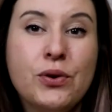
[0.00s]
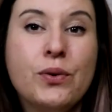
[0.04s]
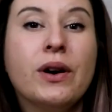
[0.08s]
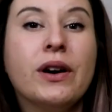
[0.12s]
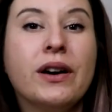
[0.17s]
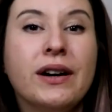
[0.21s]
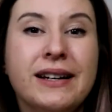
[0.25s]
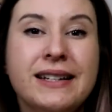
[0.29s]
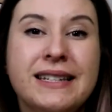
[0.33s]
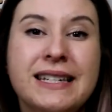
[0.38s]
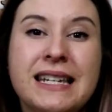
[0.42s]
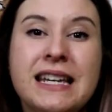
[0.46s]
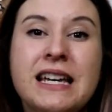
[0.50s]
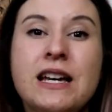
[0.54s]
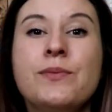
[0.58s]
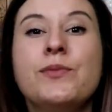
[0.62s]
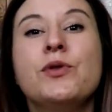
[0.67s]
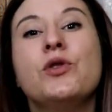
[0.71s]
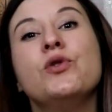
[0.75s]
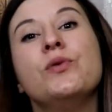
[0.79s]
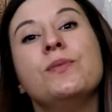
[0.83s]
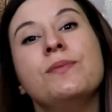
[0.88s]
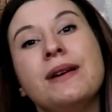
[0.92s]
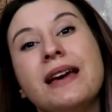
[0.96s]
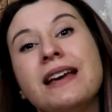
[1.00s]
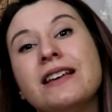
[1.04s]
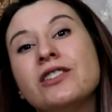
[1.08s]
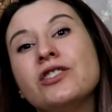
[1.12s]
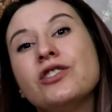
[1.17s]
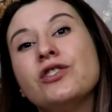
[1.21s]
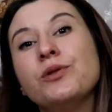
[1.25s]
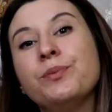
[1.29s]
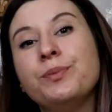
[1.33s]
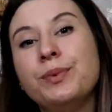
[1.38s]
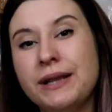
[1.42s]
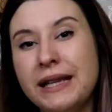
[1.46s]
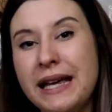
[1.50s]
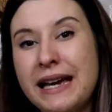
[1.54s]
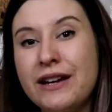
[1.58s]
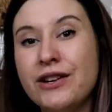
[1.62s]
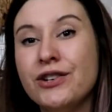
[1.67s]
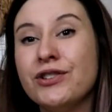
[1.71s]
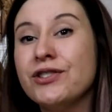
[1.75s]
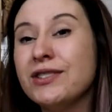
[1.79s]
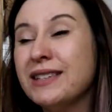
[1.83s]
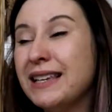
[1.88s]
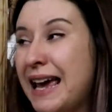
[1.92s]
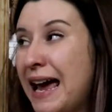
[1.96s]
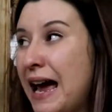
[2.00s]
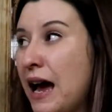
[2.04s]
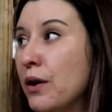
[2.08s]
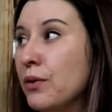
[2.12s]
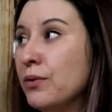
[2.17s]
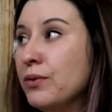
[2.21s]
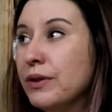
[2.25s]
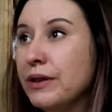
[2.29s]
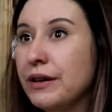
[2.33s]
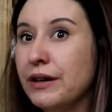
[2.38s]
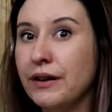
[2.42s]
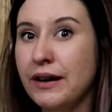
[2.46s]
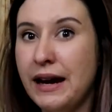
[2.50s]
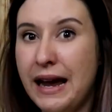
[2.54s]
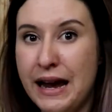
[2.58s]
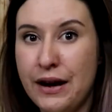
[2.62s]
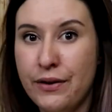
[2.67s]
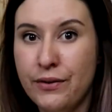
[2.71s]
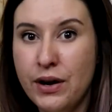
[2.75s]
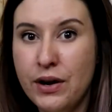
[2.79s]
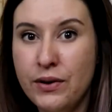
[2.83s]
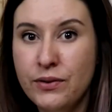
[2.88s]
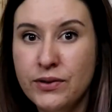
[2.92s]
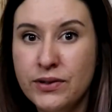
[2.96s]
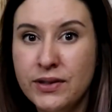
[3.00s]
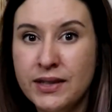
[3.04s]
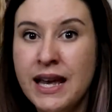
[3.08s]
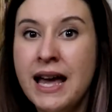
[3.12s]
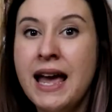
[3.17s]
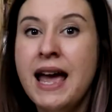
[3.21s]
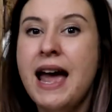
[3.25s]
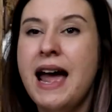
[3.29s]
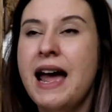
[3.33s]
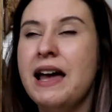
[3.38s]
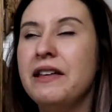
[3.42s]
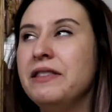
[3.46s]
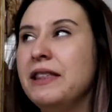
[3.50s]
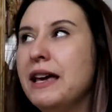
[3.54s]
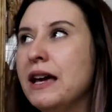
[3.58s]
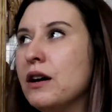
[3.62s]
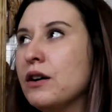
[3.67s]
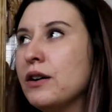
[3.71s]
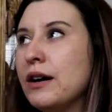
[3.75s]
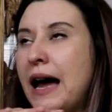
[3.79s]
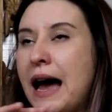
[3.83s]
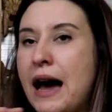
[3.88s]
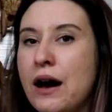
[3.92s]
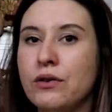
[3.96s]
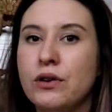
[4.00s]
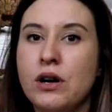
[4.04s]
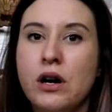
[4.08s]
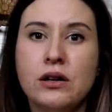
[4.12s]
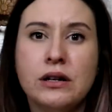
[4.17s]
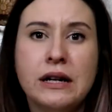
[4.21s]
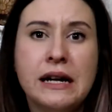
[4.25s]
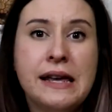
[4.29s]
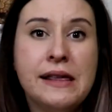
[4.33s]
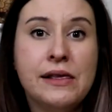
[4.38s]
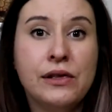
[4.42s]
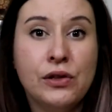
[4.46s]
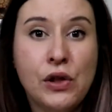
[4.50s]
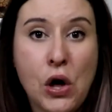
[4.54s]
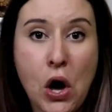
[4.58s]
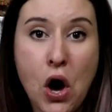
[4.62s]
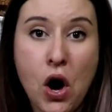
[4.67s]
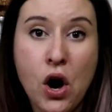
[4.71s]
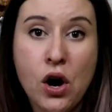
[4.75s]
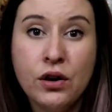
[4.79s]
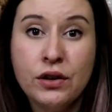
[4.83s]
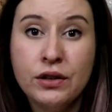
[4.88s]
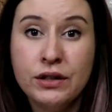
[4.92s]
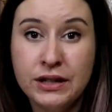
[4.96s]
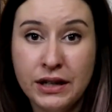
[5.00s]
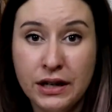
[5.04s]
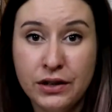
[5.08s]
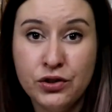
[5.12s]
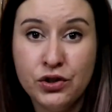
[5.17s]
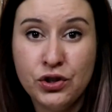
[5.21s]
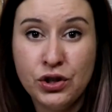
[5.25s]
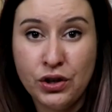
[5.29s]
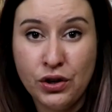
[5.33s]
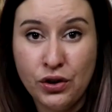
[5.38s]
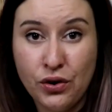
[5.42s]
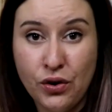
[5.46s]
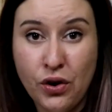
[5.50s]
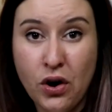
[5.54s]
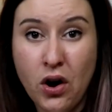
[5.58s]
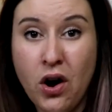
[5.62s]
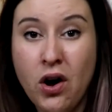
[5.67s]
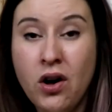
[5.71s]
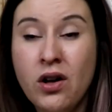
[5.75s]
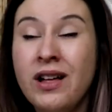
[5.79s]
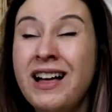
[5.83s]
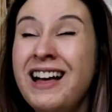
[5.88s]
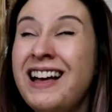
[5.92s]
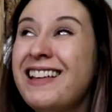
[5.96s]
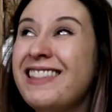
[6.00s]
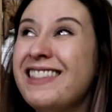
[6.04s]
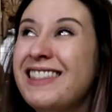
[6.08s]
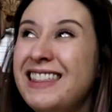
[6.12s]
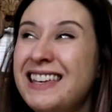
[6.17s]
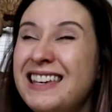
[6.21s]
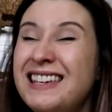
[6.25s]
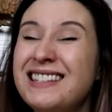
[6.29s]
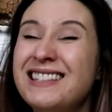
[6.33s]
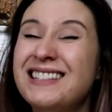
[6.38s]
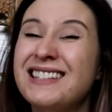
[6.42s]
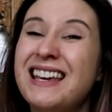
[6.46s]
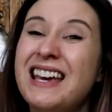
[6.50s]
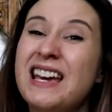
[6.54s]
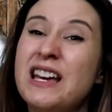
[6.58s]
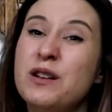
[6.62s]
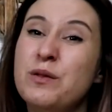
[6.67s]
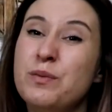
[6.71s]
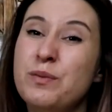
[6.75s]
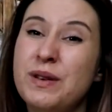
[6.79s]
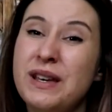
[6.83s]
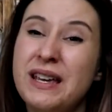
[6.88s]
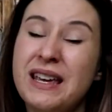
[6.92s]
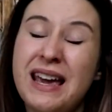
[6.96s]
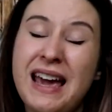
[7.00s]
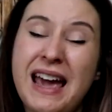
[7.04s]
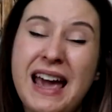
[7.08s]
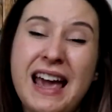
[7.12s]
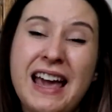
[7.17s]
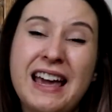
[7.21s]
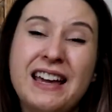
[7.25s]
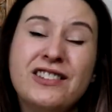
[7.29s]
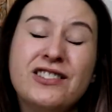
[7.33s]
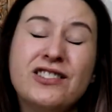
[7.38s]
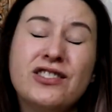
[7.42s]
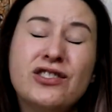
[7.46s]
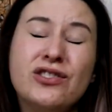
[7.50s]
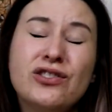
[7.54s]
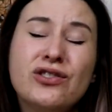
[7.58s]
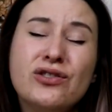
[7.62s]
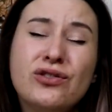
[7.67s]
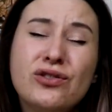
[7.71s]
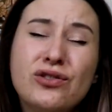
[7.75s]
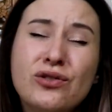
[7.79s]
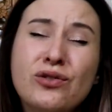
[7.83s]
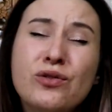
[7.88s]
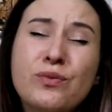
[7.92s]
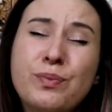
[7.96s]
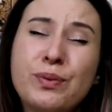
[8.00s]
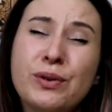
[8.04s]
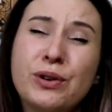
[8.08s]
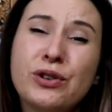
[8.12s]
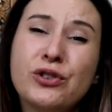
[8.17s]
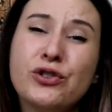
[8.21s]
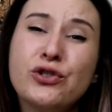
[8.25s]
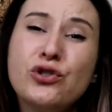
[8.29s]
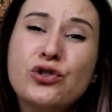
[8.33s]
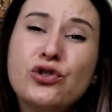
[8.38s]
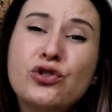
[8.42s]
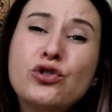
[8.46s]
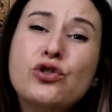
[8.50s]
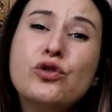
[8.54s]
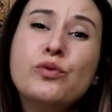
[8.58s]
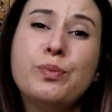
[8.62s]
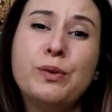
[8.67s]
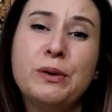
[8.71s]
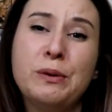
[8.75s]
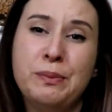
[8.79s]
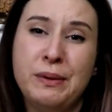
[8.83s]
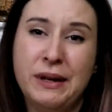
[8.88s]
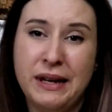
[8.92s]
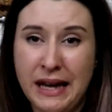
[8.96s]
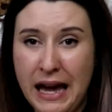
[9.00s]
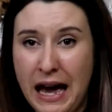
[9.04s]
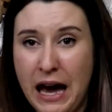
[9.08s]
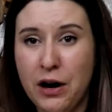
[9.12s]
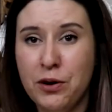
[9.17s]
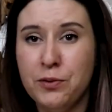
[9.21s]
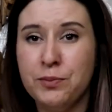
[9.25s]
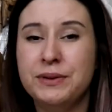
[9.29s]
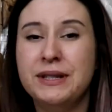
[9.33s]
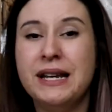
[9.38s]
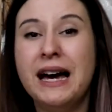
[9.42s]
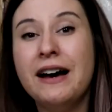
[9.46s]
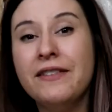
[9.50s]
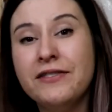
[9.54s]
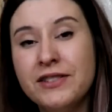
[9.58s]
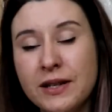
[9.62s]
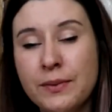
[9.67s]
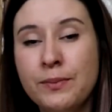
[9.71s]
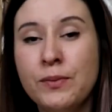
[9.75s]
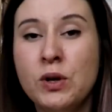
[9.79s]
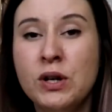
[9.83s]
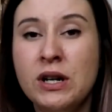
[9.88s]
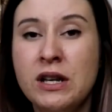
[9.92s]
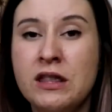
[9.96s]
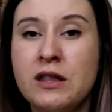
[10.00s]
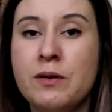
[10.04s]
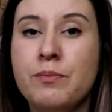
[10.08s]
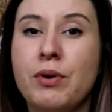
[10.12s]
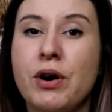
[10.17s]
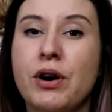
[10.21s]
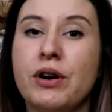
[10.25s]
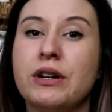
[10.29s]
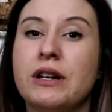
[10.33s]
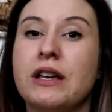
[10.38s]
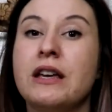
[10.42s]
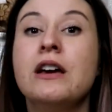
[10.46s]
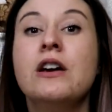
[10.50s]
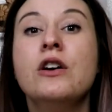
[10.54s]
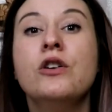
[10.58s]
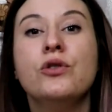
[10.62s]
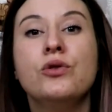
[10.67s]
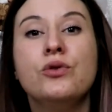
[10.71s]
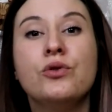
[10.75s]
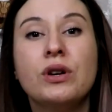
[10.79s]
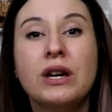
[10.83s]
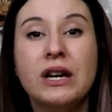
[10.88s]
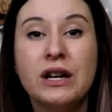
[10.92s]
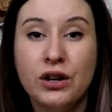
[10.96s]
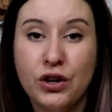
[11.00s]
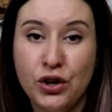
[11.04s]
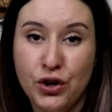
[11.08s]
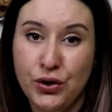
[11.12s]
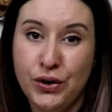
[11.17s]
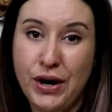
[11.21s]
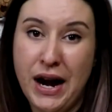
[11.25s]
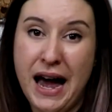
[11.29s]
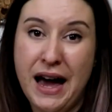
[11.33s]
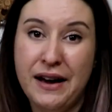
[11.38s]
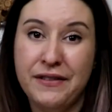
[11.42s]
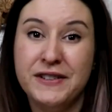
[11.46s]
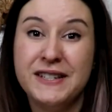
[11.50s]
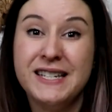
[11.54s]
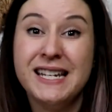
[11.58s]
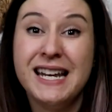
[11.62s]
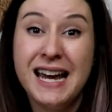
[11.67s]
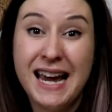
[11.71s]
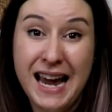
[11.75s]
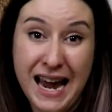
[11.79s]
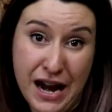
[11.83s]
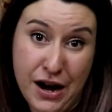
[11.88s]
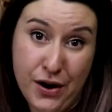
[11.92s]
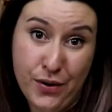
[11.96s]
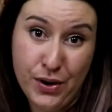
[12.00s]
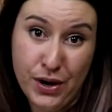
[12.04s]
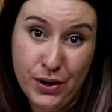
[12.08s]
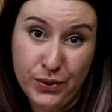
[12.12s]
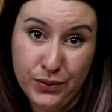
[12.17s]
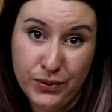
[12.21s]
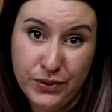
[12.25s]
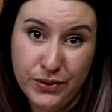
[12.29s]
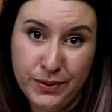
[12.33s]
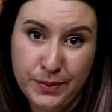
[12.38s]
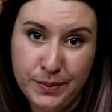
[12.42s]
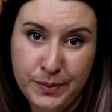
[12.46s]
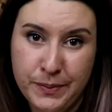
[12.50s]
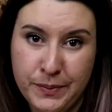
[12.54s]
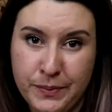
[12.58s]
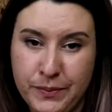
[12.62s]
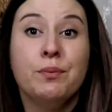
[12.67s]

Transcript: you are a DM who makes your players count their arrows and they are out on a long dungeon crawl, this can be a super, super big help to have someone in the party who can craft arrows.